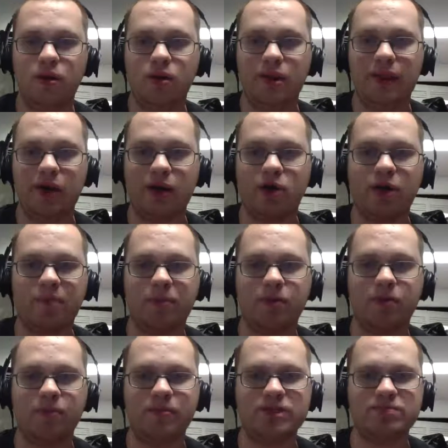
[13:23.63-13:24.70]
that
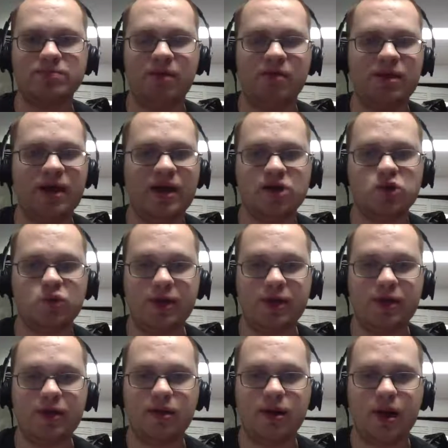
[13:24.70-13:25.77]
Harper miss maybe next
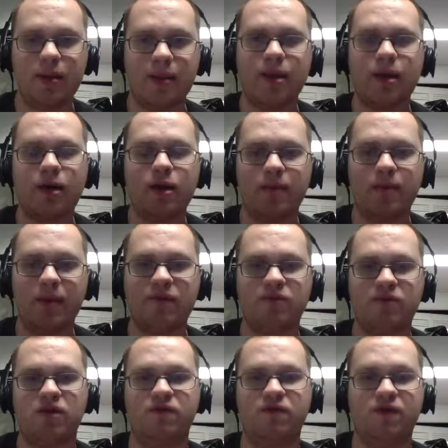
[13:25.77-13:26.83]
week and then come back for
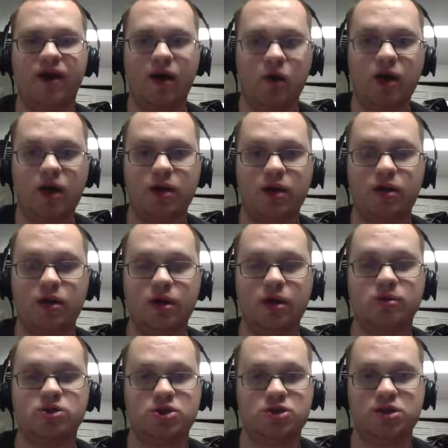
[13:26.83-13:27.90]
that final week of the year,
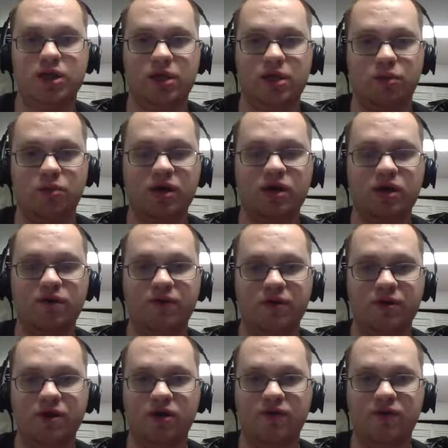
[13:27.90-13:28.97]
which is 3 in
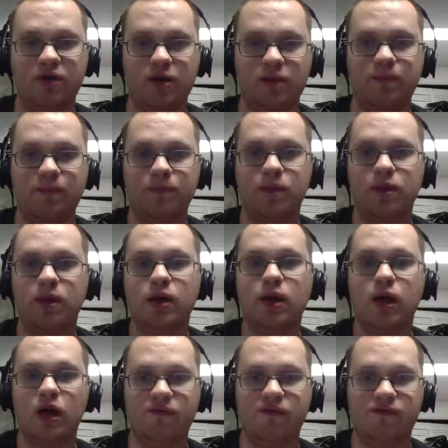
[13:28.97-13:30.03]
Philadelphia
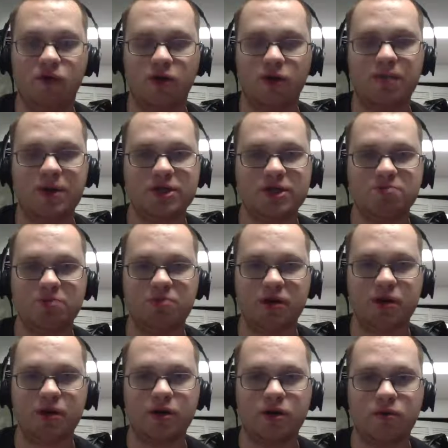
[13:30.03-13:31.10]
and 4 in
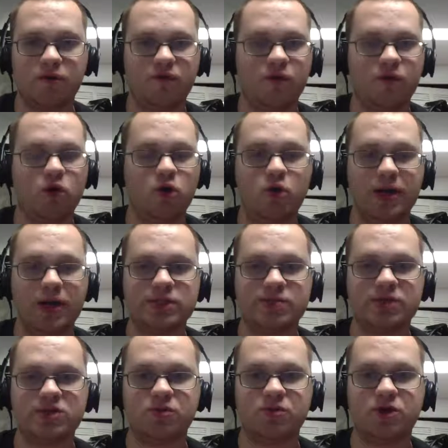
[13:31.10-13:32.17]
Pittsburgh, or 4 at home against
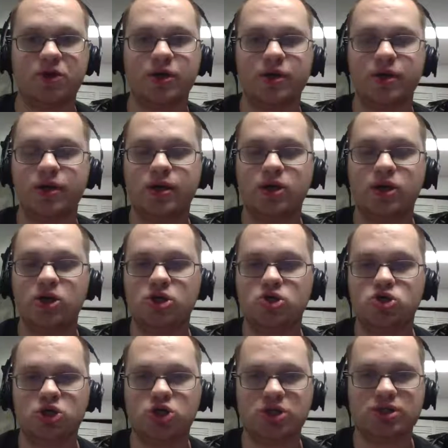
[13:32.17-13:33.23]
Pittsburgh,
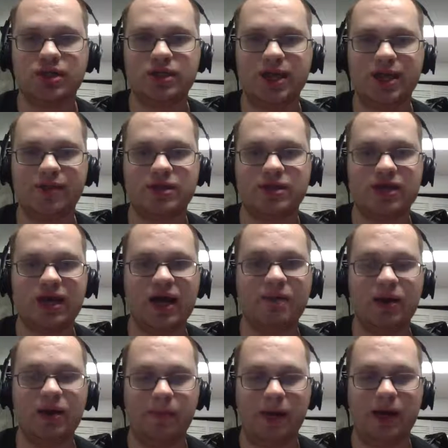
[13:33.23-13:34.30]
just to get the
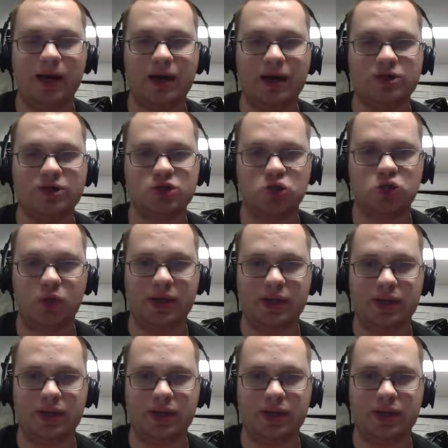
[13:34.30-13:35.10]
timing back in his swing.